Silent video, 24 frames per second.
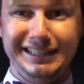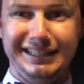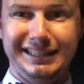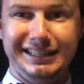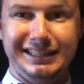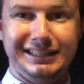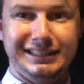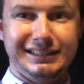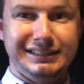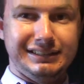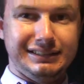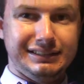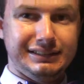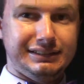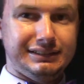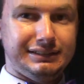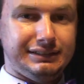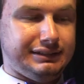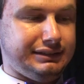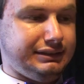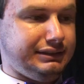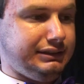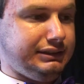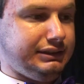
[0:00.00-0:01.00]
and
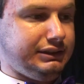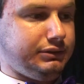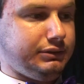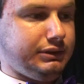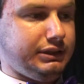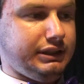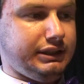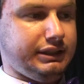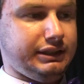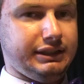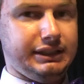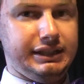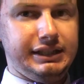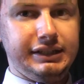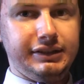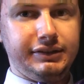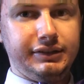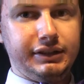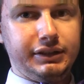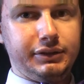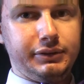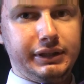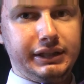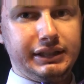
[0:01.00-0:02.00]
you just want to give it
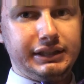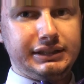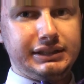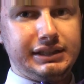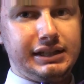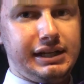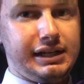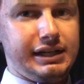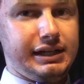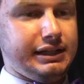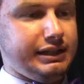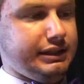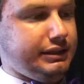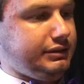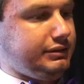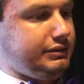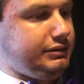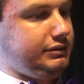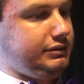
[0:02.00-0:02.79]
a quick tie.